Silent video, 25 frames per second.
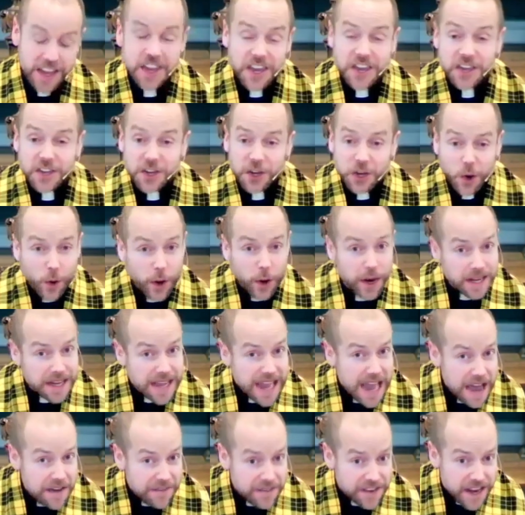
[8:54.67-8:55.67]
You're going to
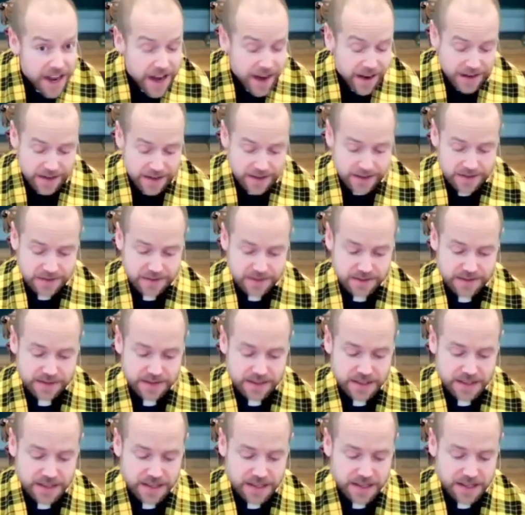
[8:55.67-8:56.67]
have an heir,
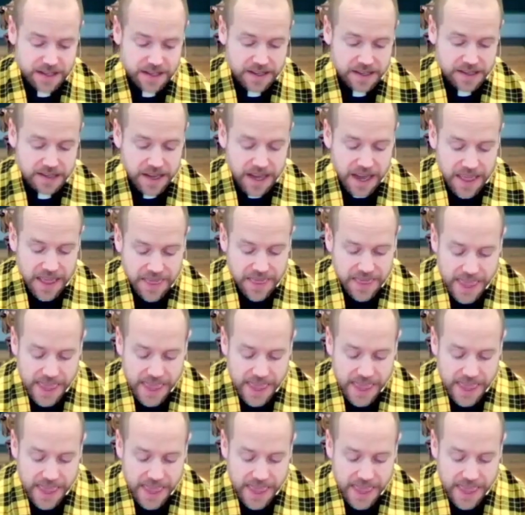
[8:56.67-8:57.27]
and